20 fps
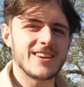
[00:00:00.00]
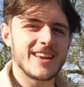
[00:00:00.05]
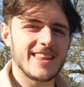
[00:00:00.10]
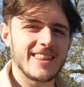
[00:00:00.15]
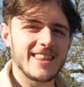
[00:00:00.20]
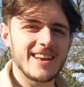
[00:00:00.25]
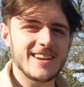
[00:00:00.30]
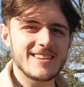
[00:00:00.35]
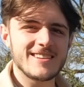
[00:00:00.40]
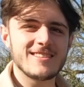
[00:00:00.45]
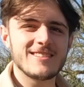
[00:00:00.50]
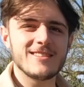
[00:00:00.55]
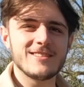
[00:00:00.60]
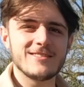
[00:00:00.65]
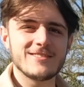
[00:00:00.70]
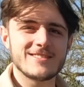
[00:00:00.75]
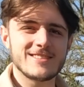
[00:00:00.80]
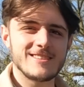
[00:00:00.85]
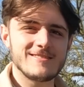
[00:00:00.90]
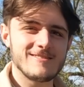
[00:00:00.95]
Okay, that
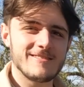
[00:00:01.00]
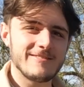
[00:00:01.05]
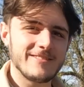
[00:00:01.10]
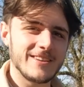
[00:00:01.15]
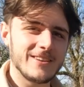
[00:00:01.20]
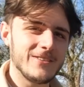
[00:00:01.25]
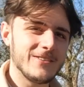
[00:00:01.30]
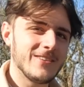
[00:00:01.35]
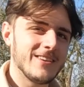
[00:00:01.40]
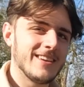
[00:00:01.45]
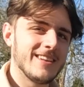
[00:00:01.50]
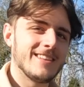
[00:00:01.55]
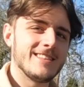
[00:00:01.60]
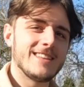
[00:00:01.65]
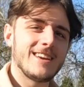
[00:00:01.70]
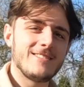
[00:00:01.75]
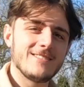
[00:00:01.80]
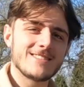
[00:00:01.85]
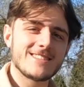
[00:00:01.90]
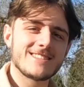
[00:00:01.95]
concludes our review.
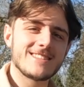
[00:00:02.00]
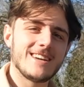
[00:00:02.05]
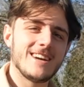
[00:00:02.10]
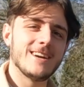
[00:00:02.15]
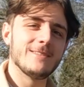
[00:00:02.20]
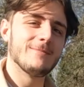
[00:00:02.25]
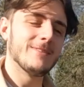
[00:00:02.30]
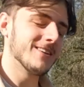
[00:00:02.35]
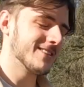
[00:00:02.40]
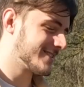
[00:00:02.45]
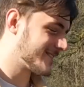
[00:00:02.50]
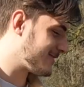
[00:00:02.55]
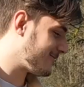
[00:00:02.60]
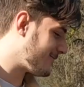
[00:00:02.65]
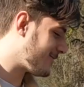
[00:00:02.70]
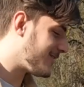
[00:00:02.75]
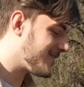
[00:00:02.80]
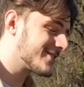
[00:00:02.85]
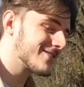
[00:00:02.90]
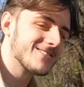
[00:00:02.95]
Now it's time to
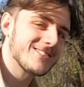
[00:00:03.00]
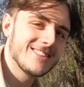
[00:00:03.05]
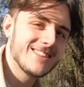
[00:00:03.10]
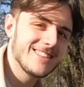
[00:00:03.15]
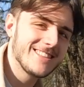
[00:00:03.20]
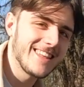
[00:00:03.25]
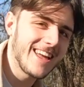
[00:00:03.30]
wash the